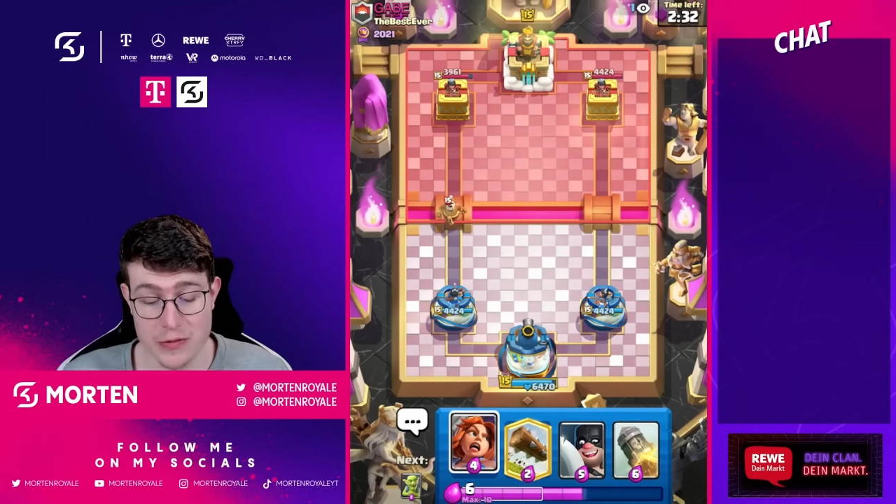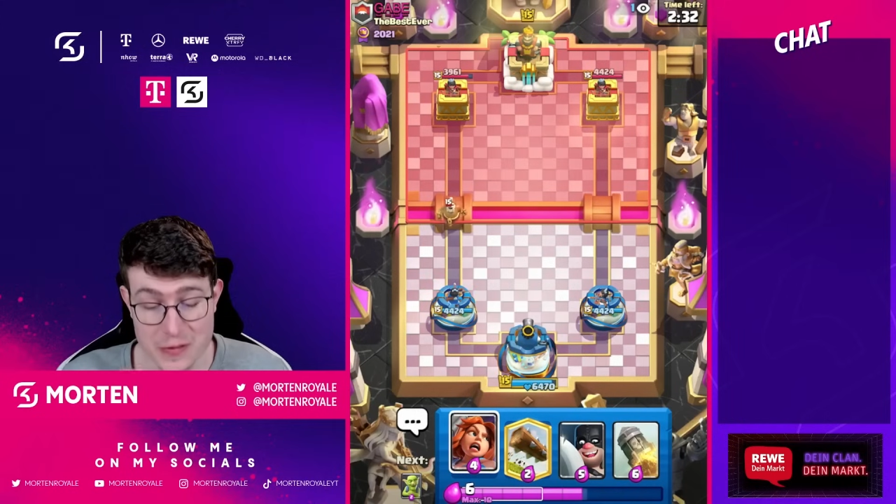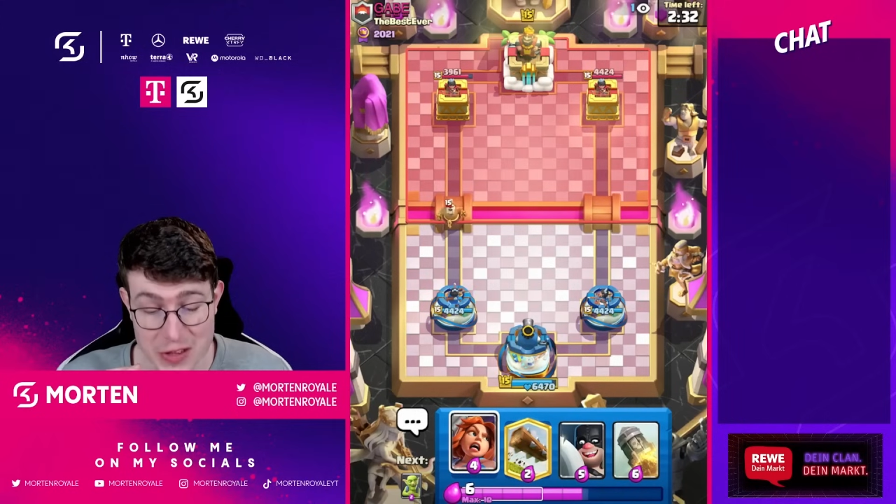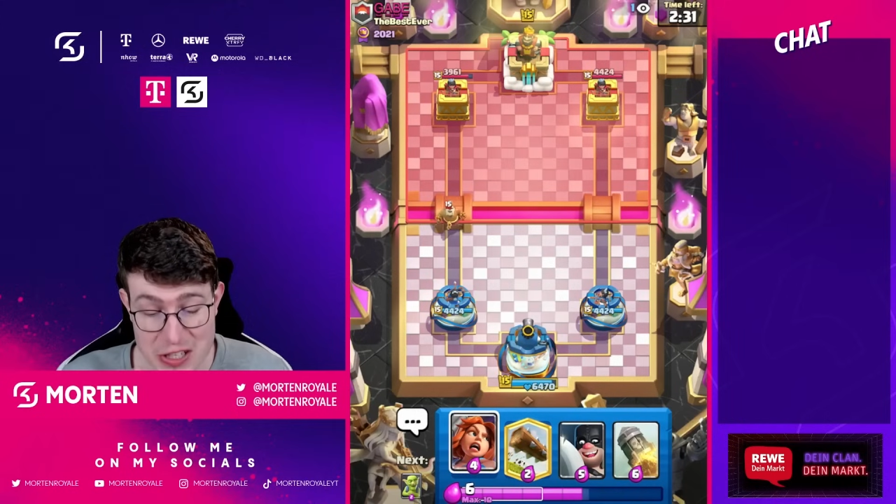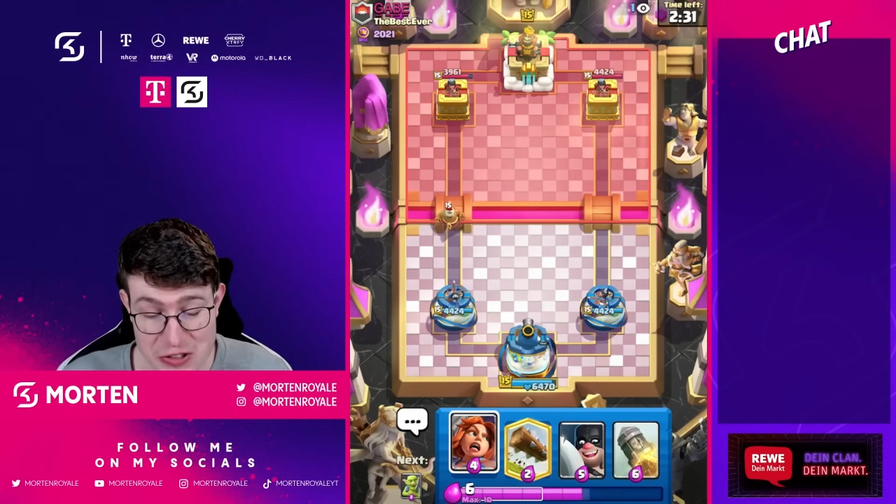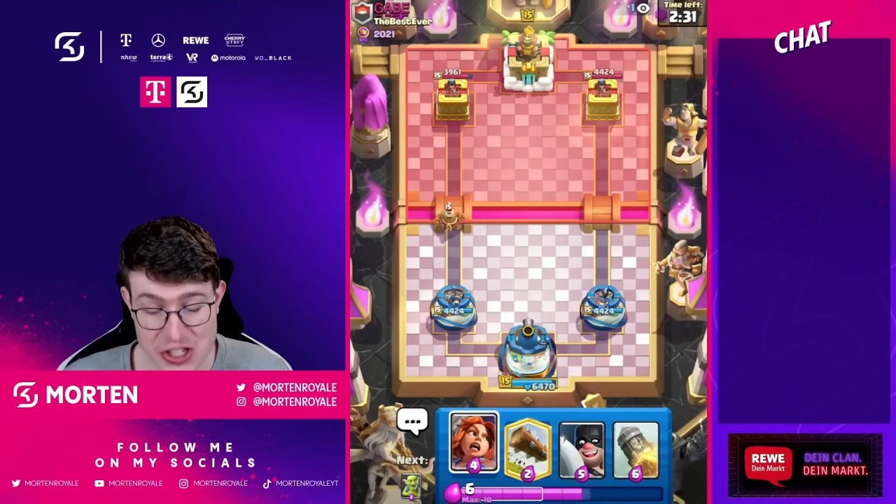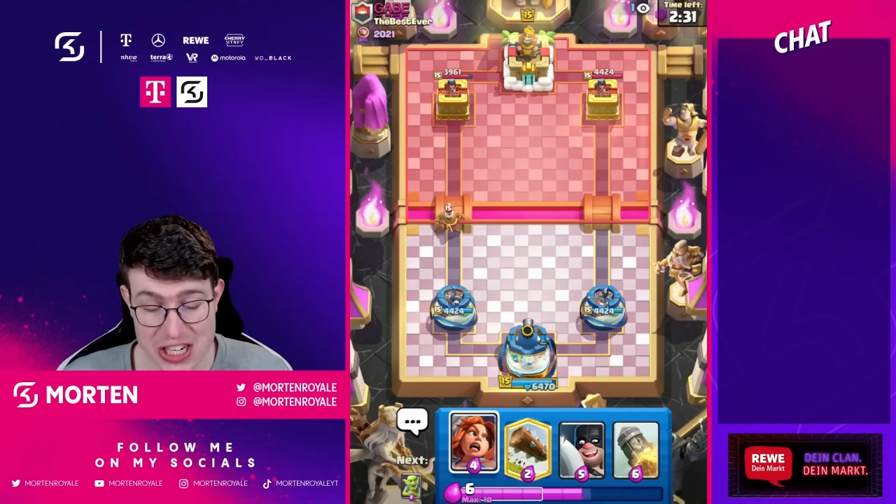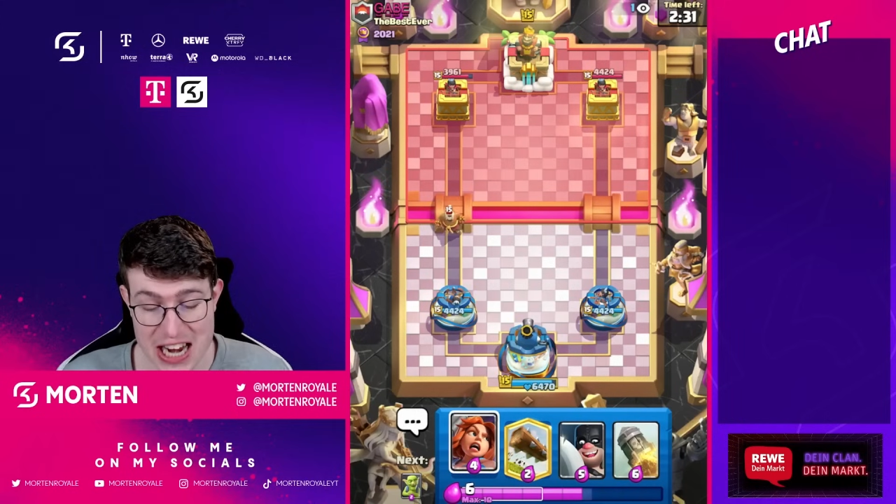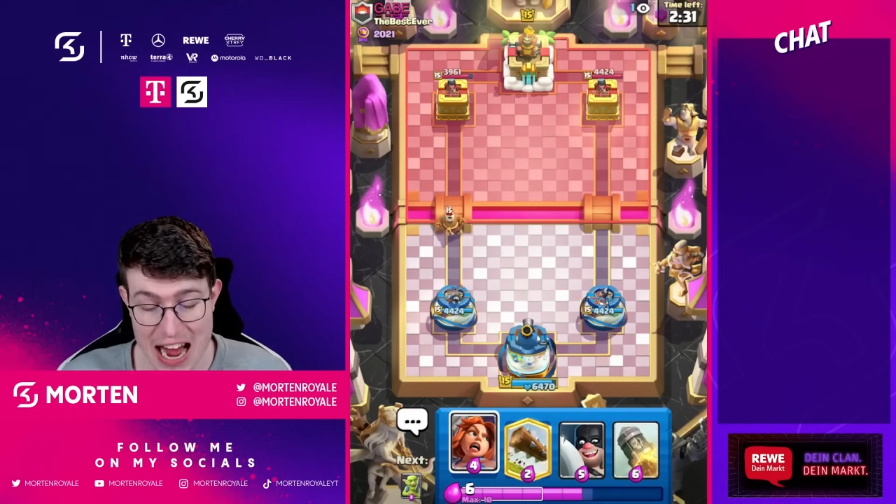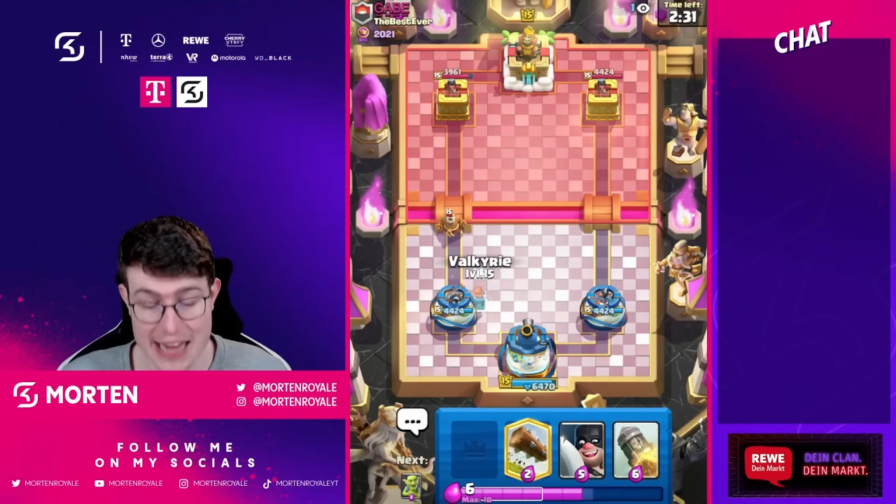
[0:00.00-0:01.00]

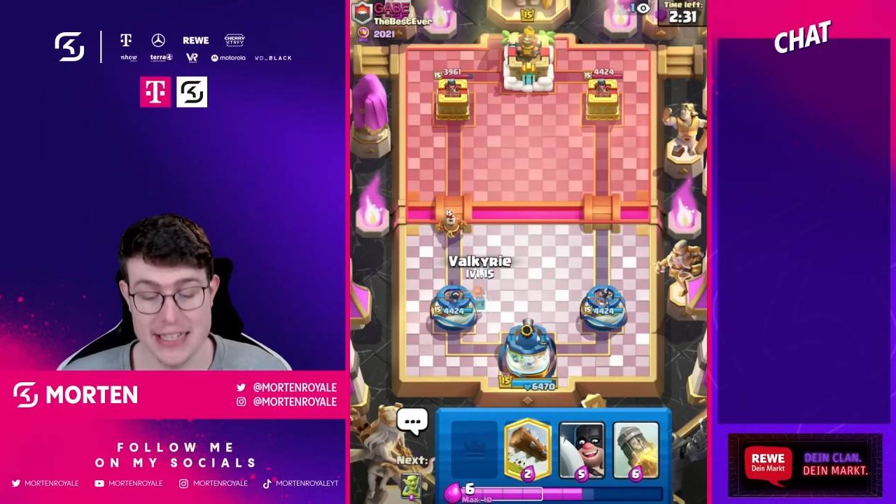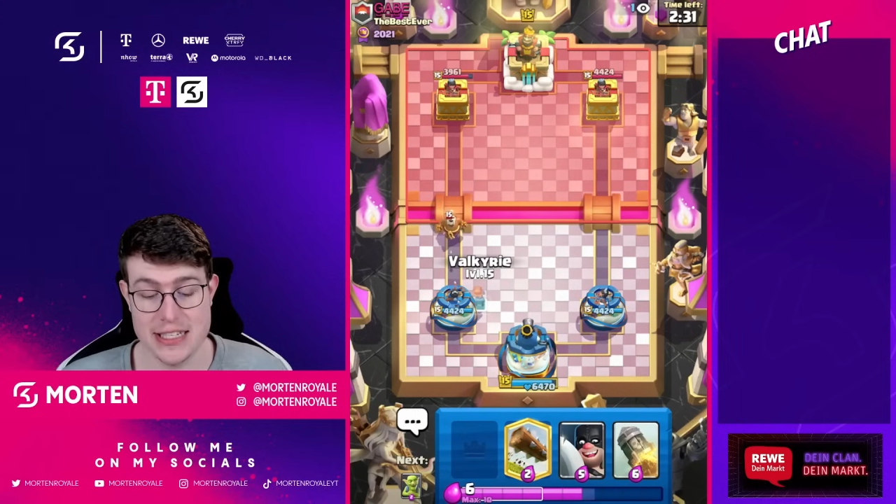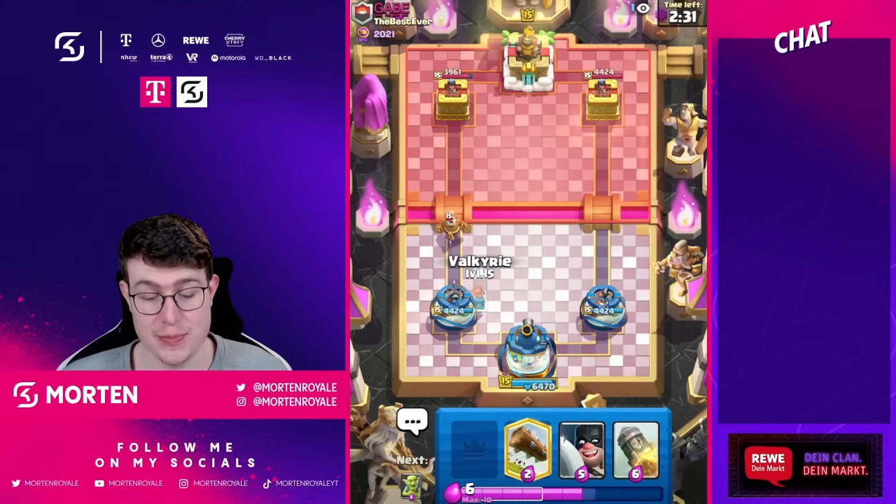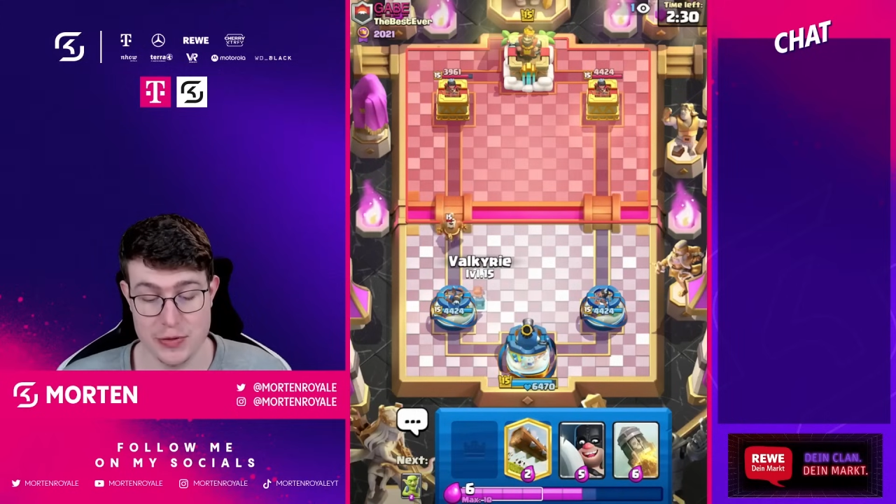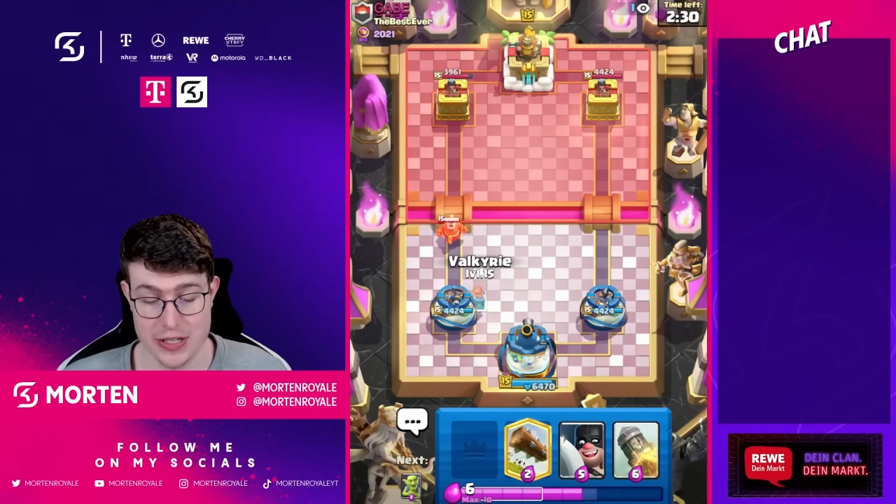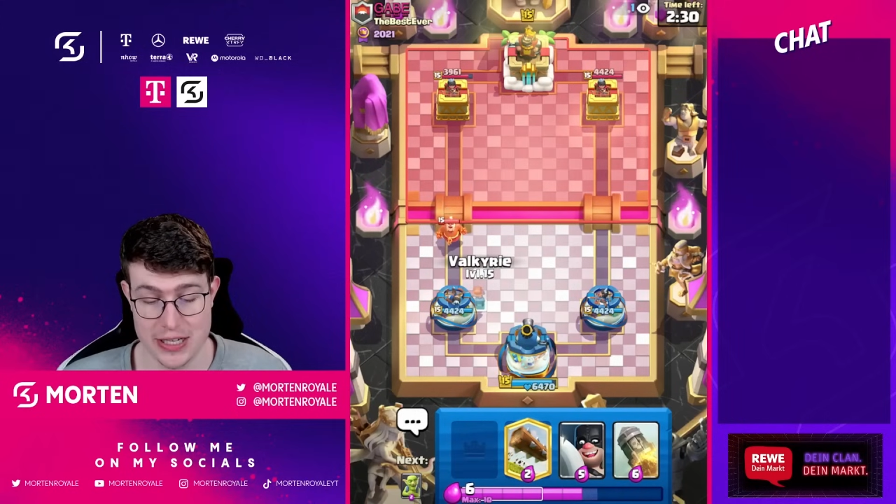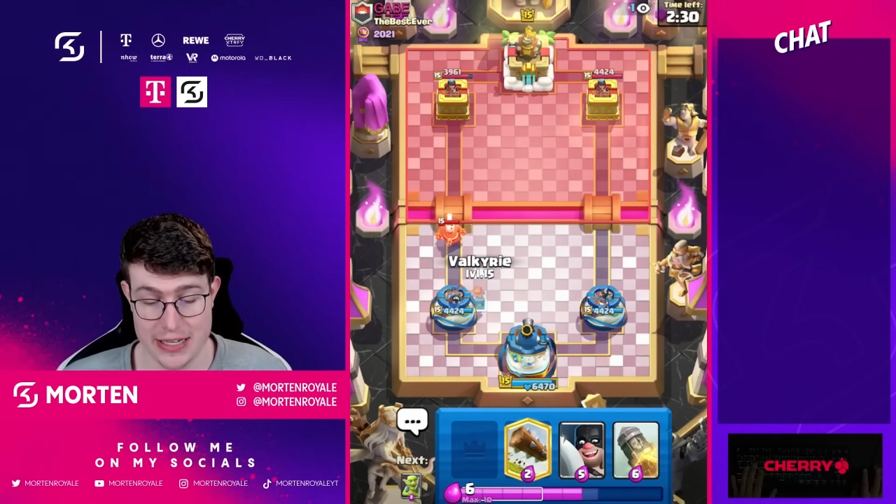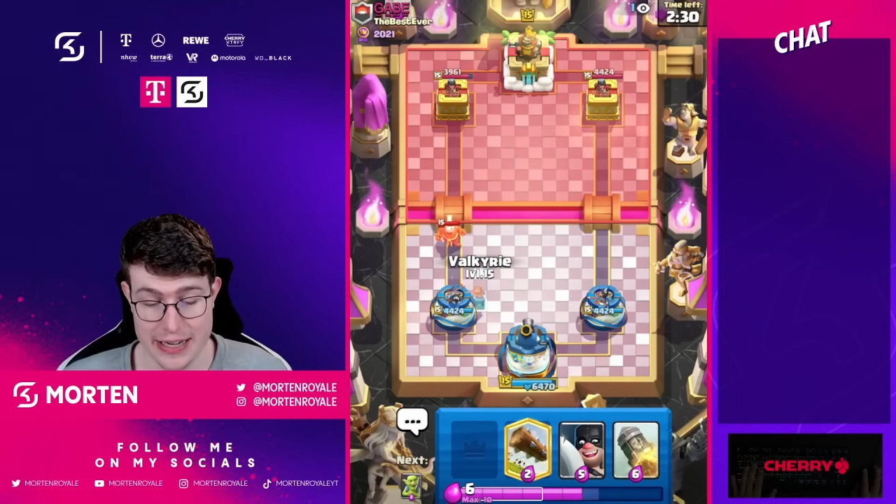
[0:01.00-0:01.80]
Evolution Ice Spirit in it.